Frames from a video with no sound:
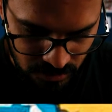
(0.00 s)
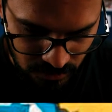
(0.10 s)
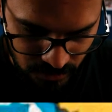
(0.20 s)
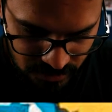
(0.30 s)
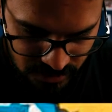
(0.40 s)

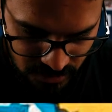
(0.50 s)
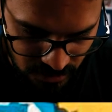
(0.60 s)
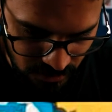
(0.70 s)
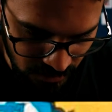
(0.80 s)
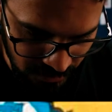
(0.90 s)
you can
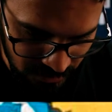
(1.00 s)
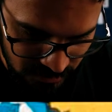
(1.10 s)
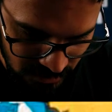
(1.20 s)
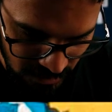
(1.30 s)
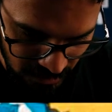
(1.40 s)
see it is
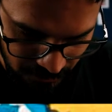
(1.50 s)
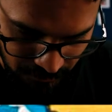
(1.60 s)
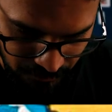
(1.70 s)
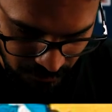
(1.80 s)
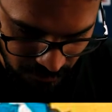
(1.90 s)
kind
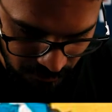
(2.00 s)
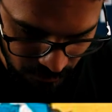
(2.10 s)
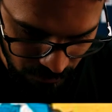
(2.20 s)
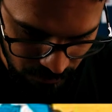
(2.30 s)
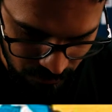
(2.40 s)
of
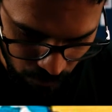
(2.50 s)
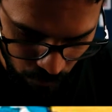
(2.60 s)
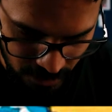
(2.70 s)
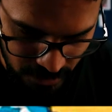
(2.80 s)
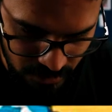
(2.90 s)
becoming
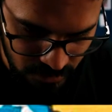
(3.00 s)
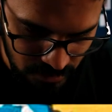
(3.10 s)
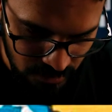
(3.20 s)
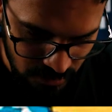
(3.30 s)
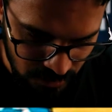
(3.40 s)
weird.
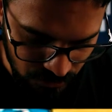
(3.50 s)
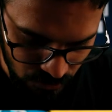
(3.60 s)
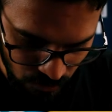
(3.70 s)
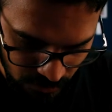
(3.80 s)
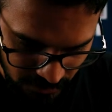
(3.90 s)
You
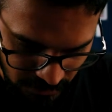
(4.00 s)
don't want